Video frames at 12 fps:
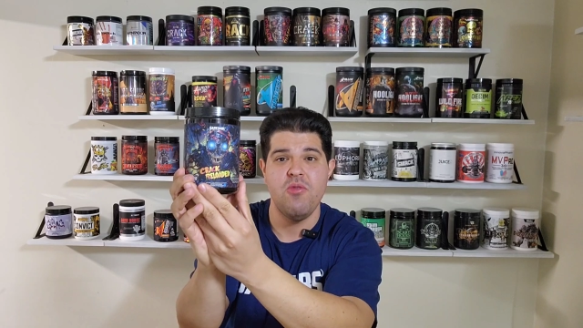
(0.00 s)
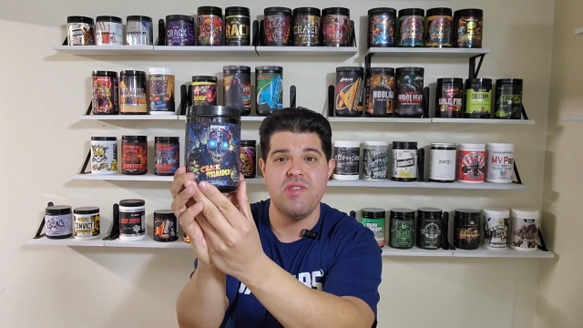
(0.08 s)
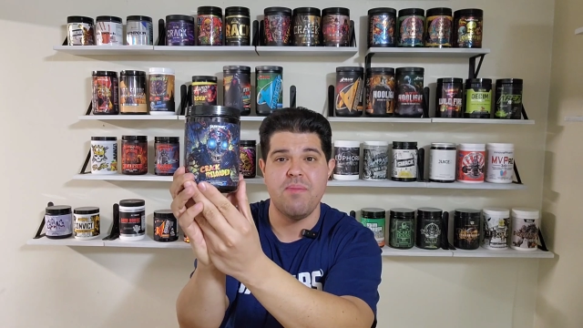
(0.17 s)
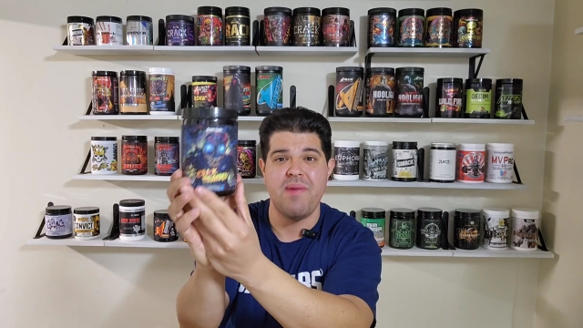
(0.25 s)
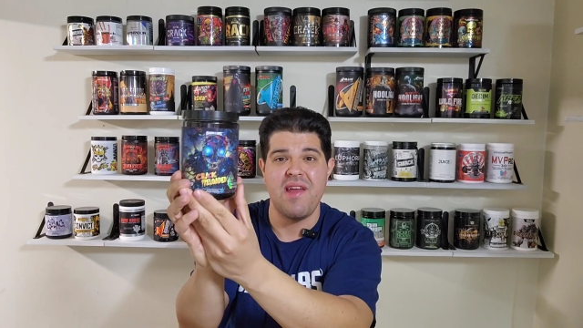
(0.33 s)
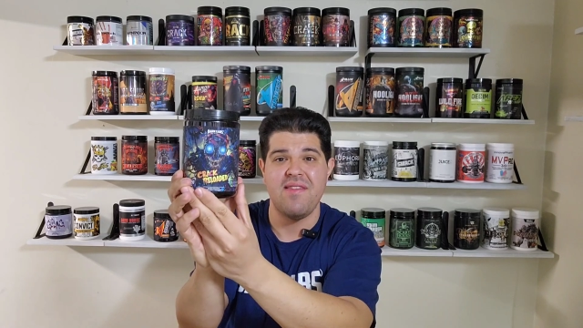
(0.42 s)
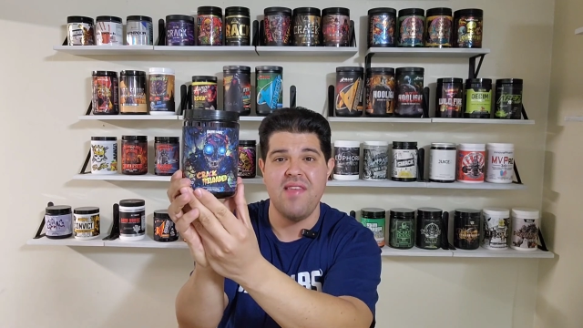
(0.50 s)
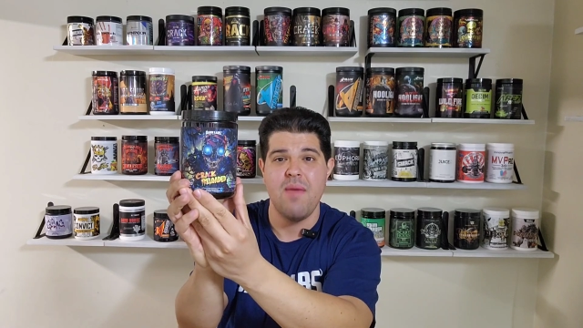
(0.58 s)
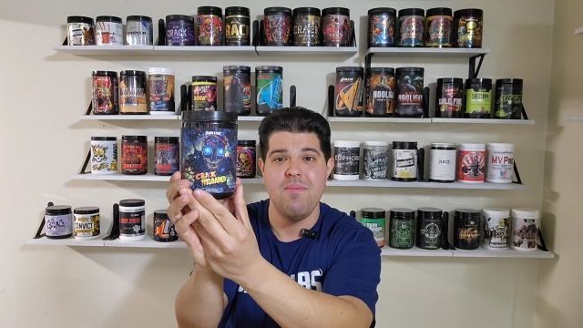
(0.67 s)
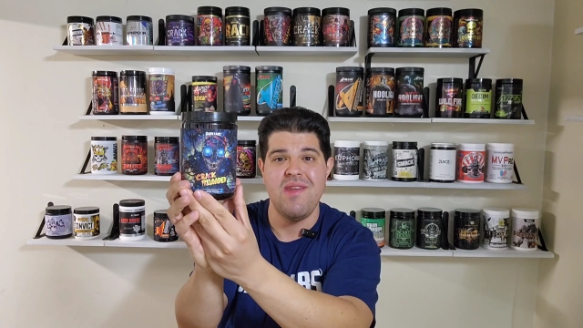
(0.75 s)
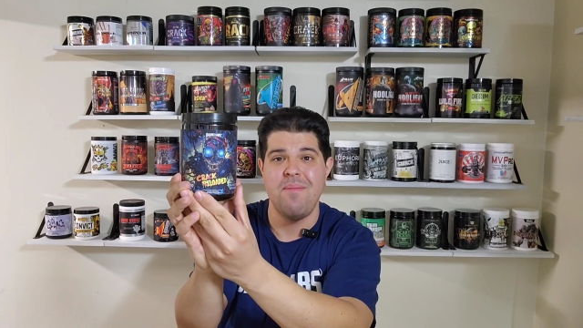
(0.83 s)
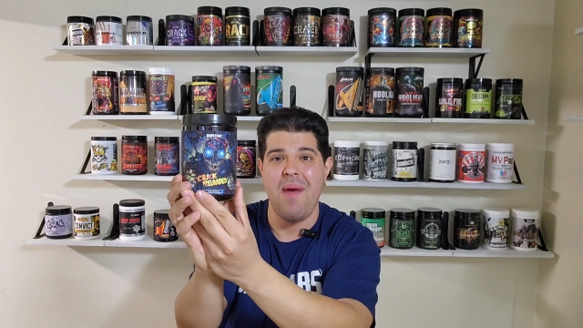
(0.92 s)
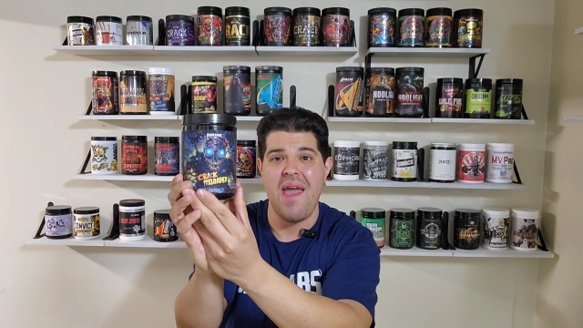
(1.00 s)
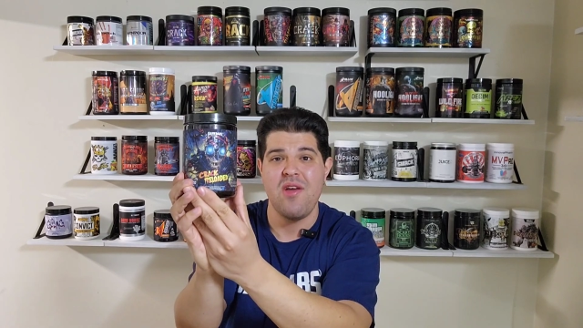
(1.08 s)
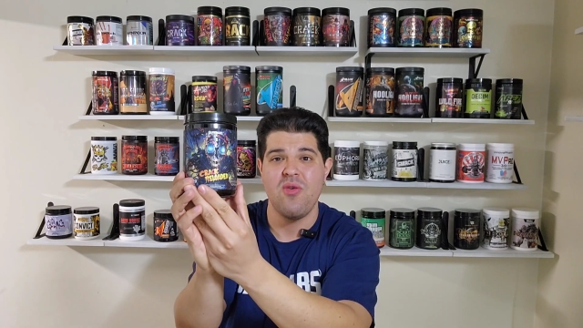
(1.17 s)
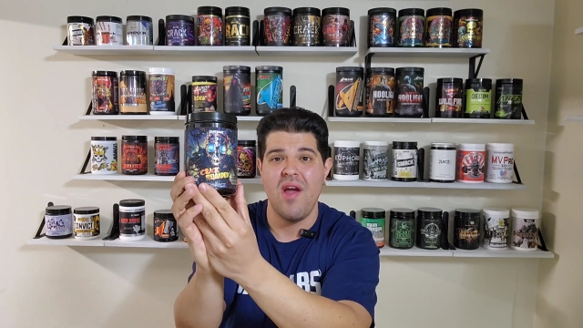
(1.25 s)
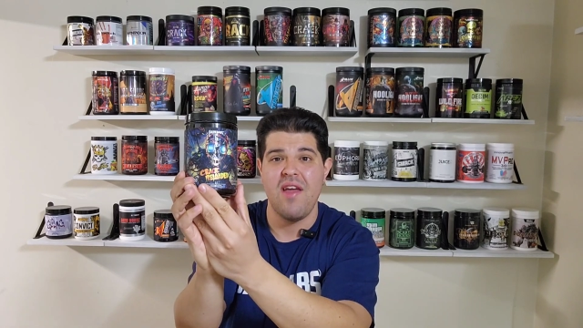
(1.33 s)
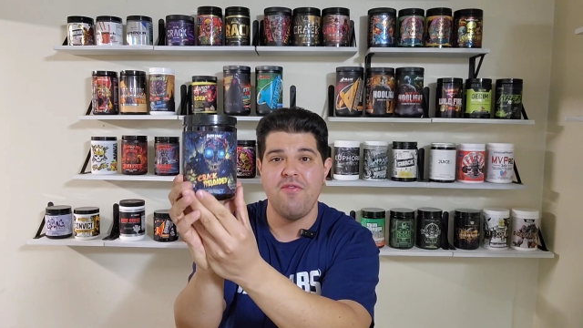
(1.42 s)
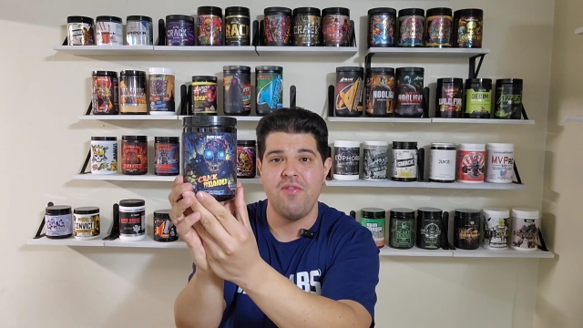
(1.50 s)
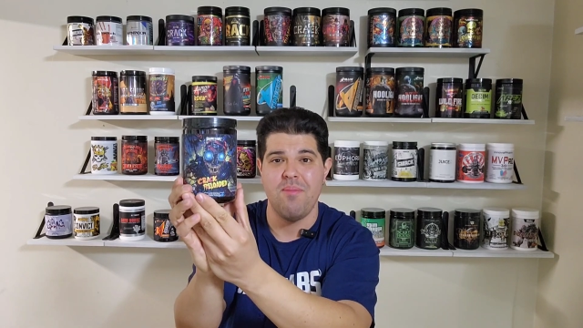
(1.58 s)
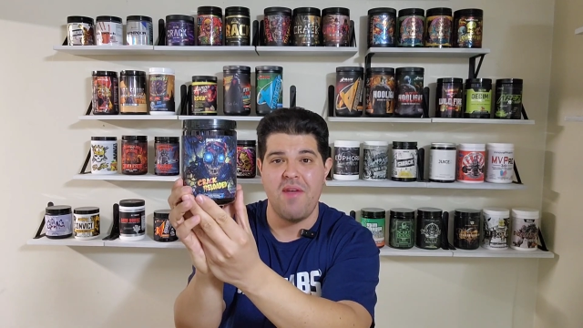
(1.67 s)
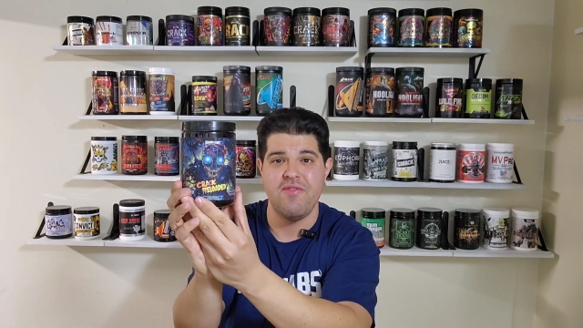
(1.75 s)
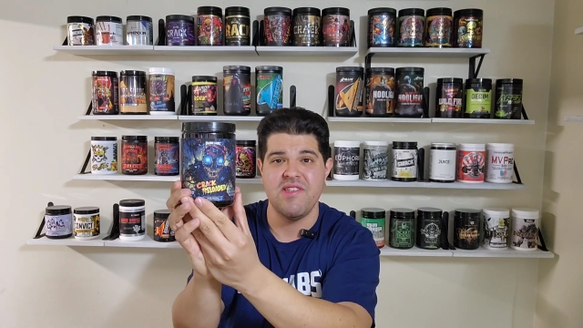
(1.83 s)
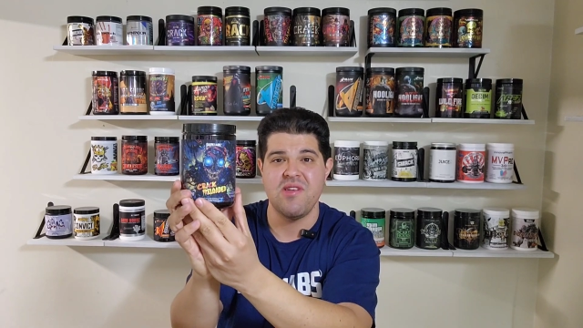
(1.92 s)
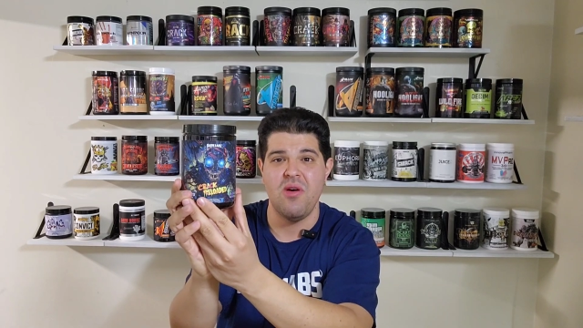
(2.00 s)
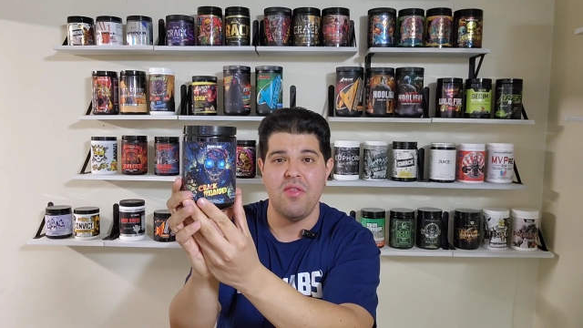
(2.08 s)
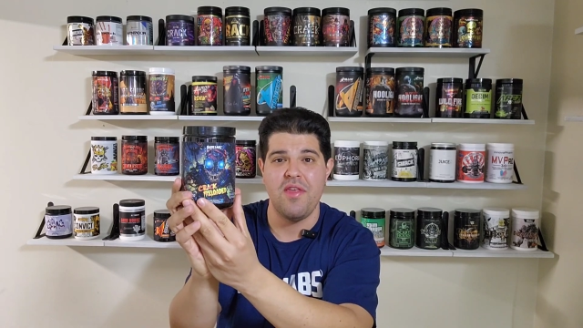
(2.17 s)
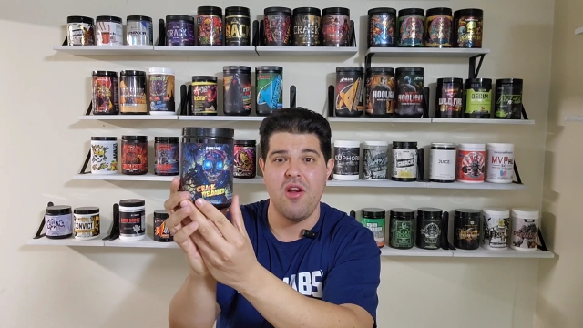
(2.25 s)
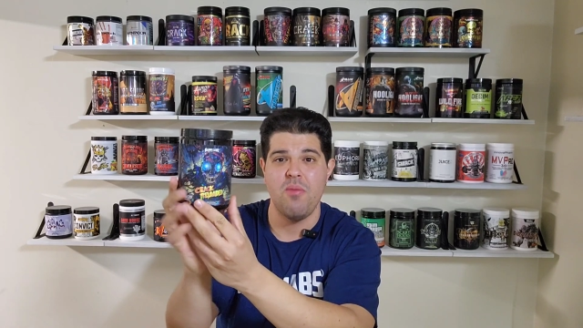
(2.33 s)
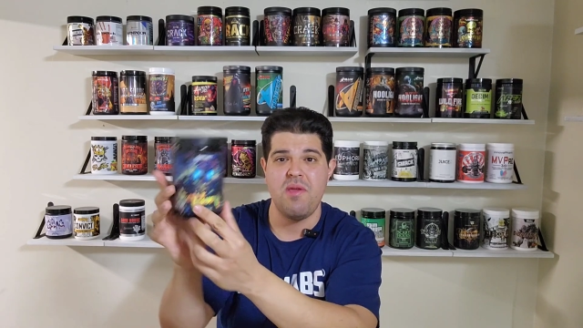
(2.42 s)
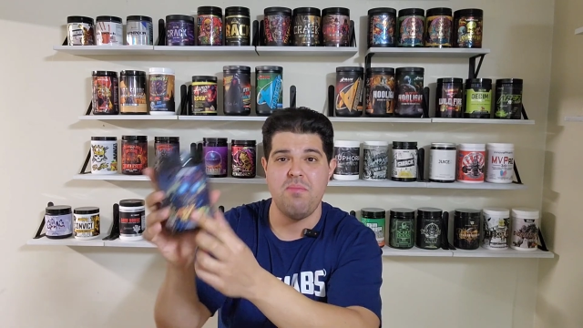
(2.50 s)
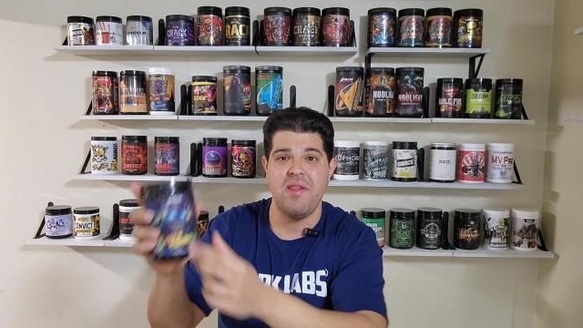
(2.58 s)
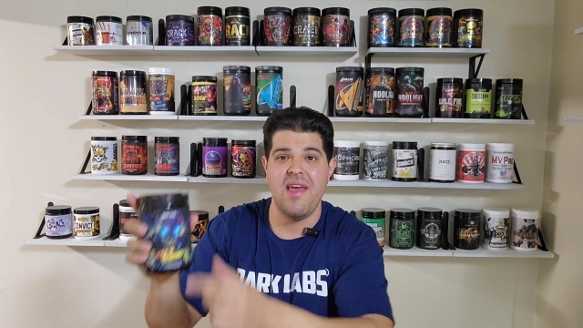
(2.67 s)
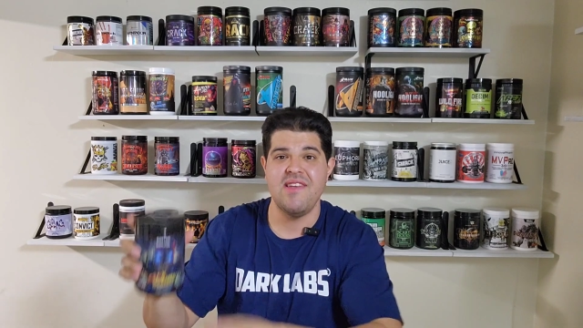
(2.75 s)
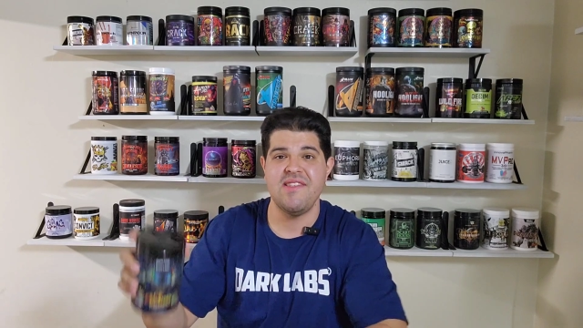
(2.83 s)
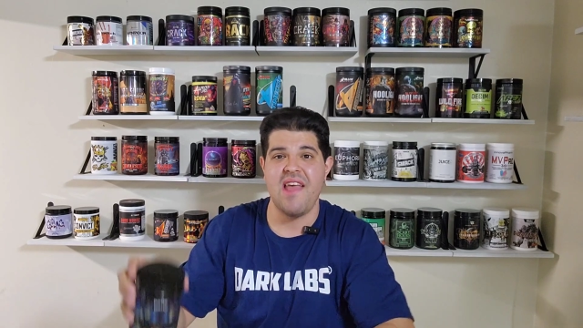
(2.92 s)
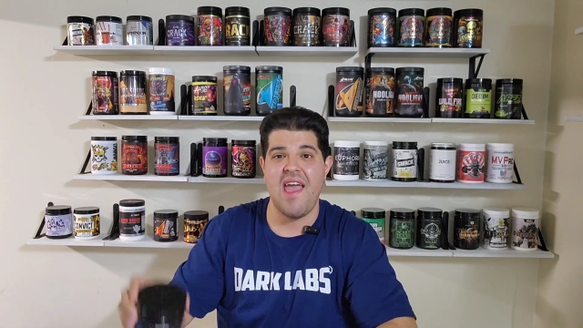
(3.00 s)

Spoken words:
It was about a 10-minute bike ride from my physical therapy place.